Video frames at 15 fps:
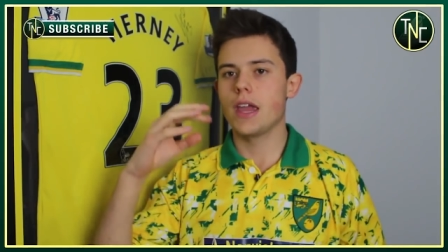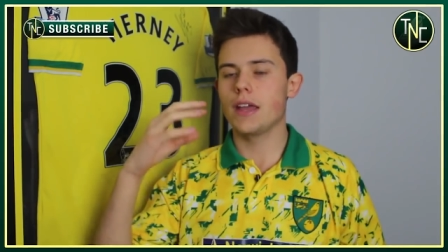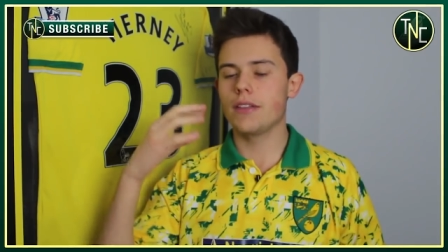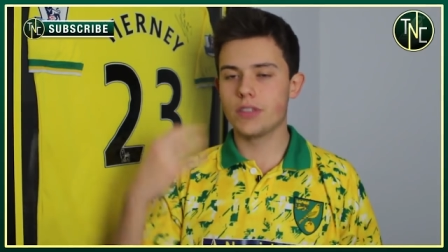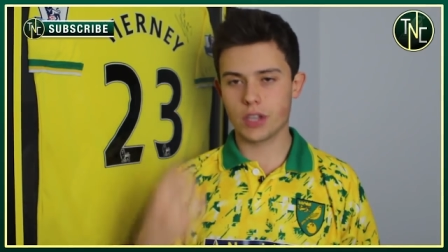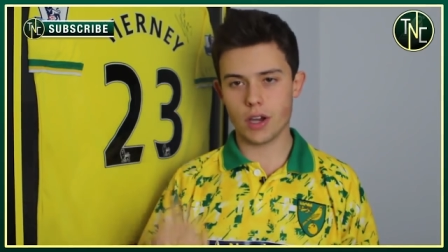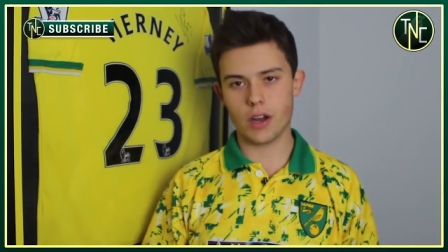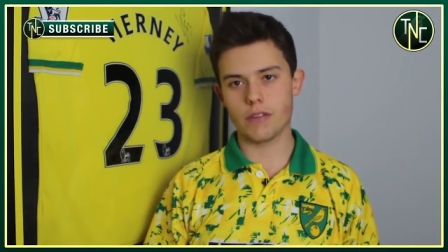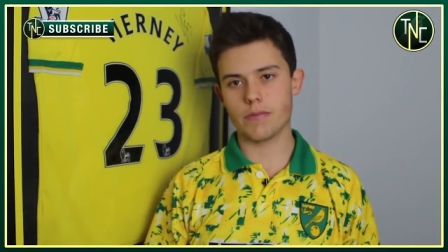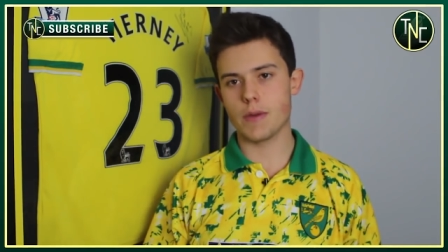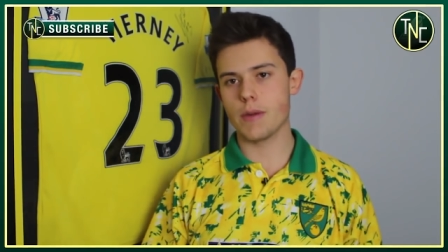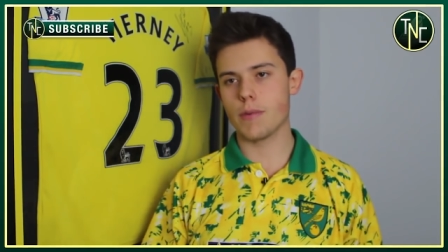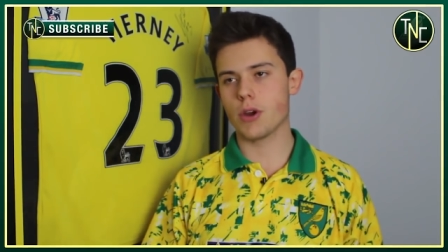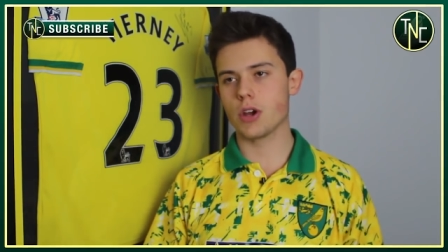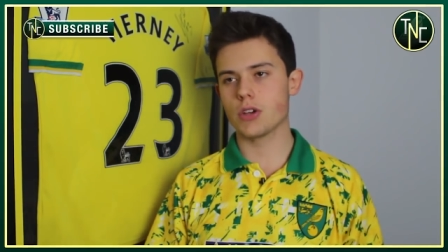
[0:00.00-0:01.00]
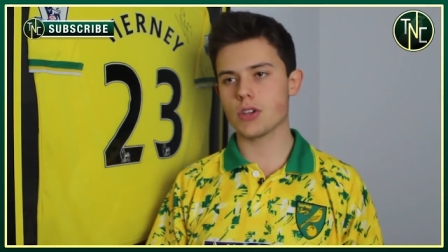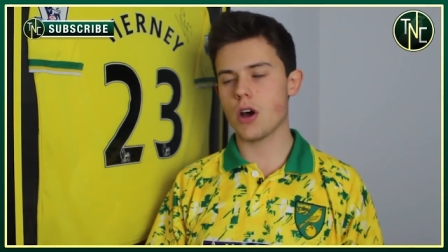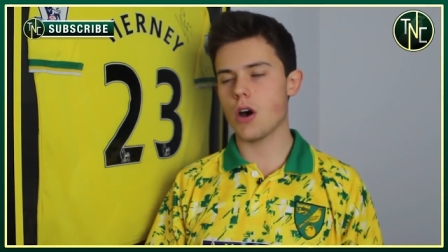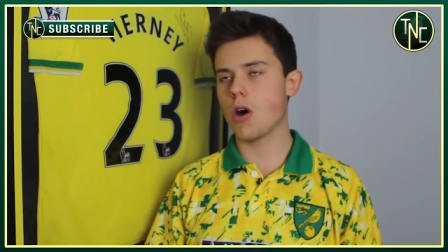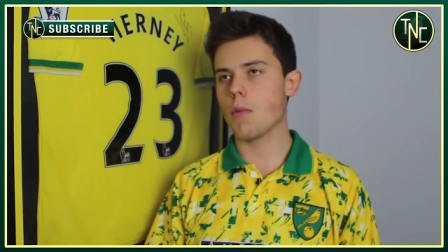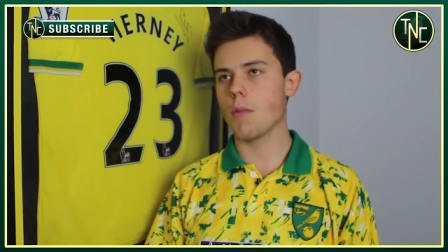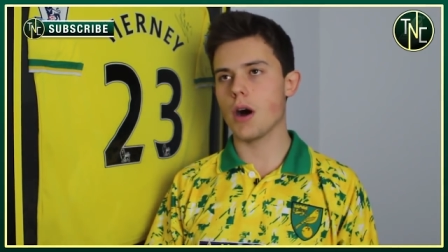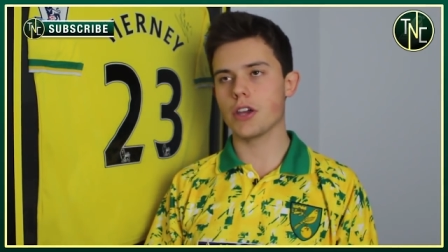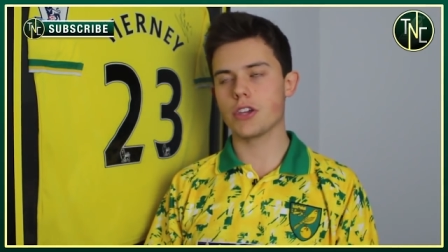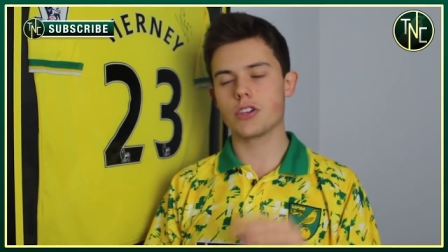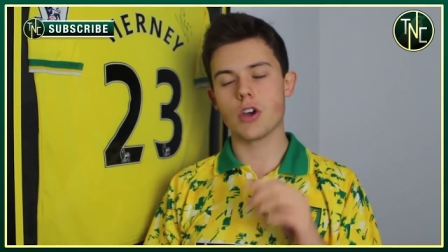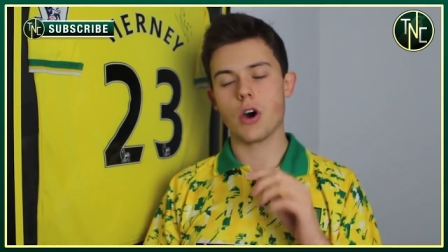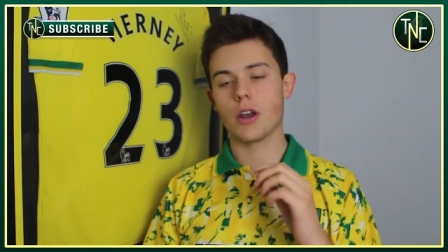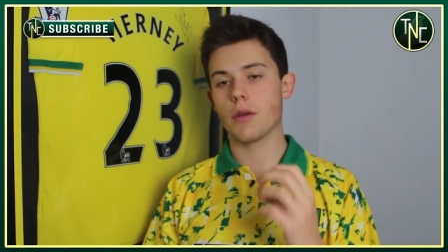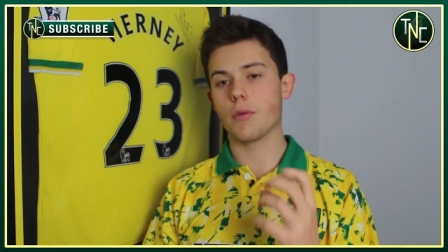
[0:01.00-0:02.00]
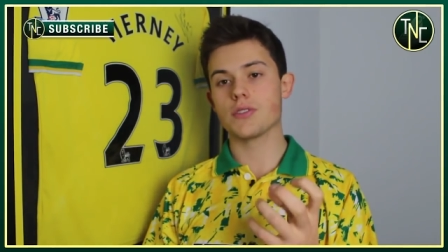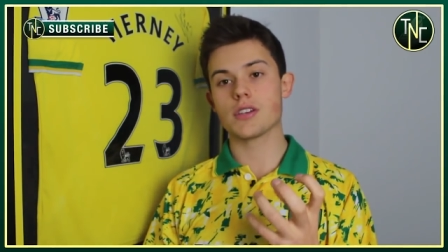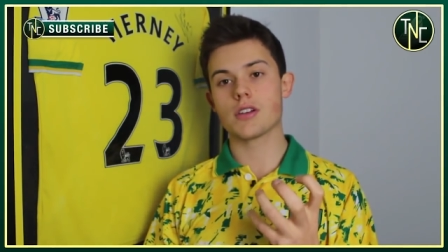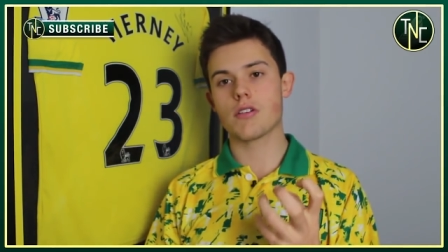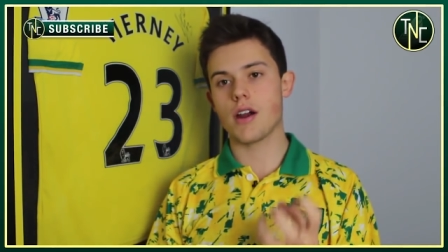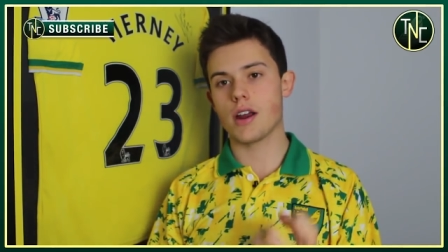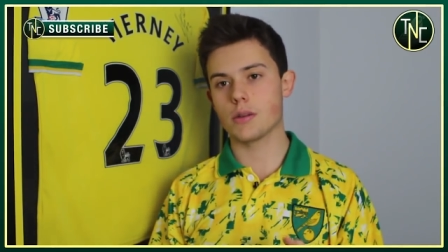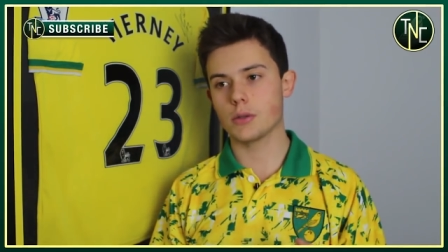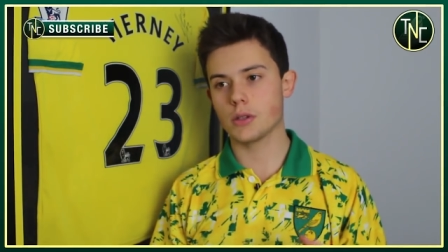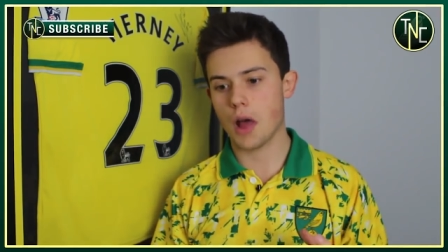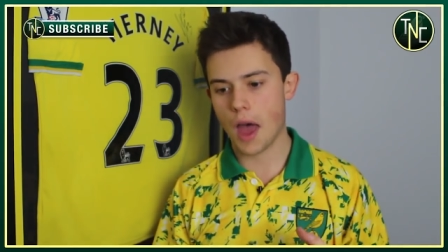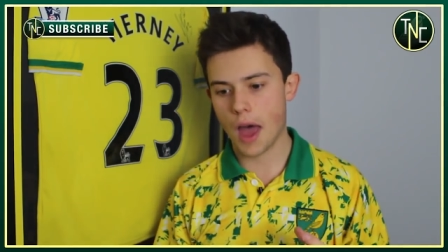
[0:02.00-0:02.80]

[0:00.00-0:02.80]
inside of me because, oh my God, it was incredible.